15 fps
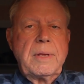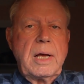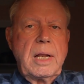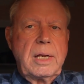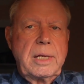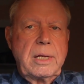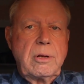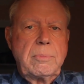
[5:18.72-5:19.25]

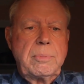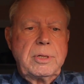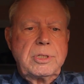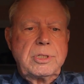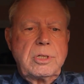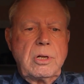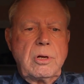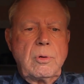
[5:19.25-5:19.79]
a little bit
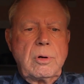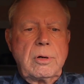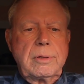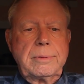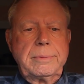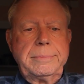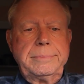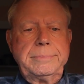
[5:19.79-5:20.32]

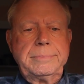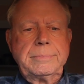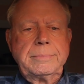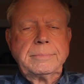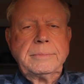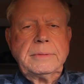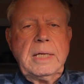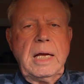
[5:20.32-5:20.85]
slower.
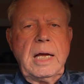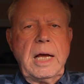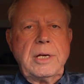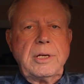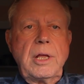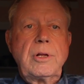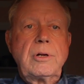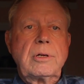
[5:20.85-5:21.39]

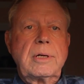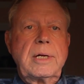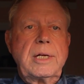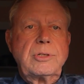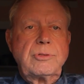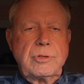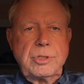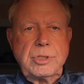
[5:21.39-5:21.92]
Another
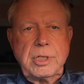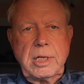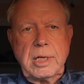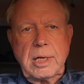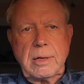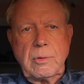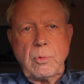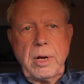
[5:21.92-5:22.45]

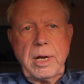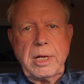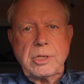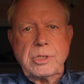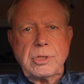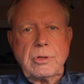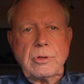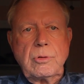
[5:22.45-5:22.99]
interesting way
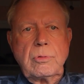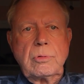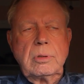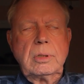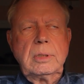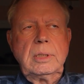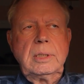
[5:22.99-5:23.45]
to